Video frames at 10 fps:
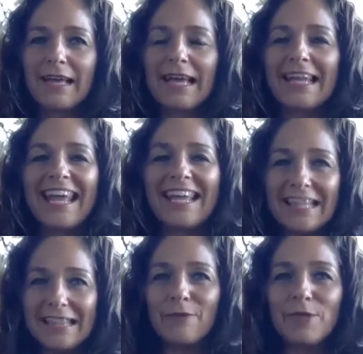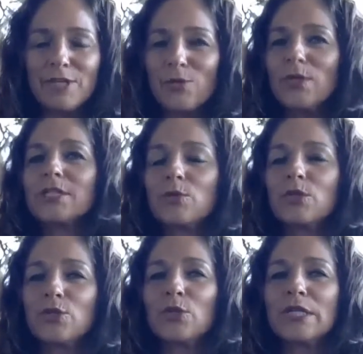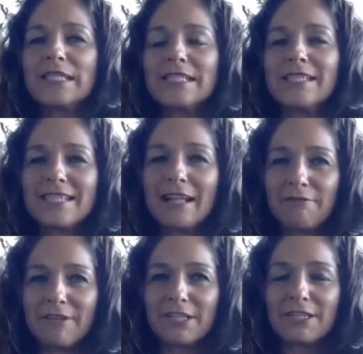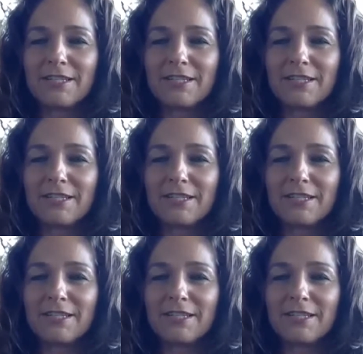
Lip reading: and anything we do is to a certain extent selfish.